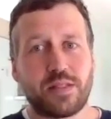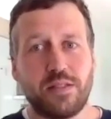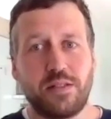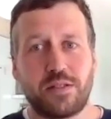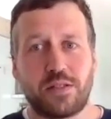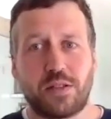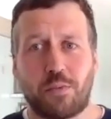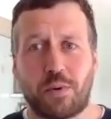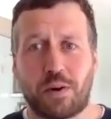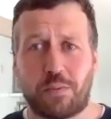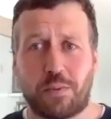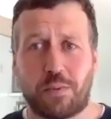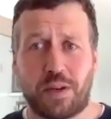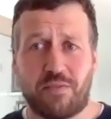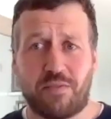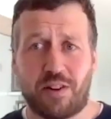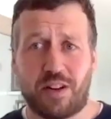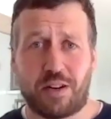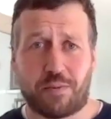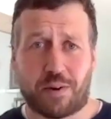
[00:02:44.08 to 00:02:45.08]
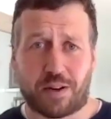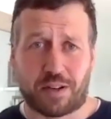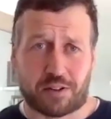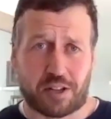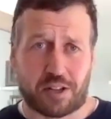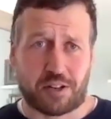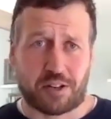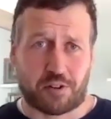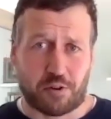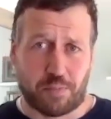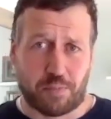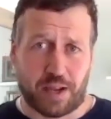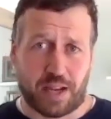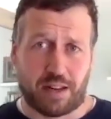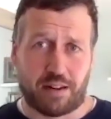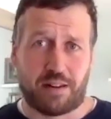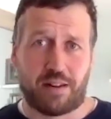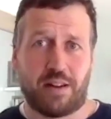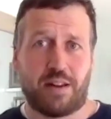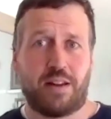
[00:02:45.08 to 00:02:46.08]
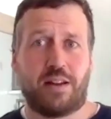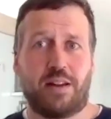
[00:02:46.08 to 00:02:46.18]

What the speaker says: So where we really want to kind of come in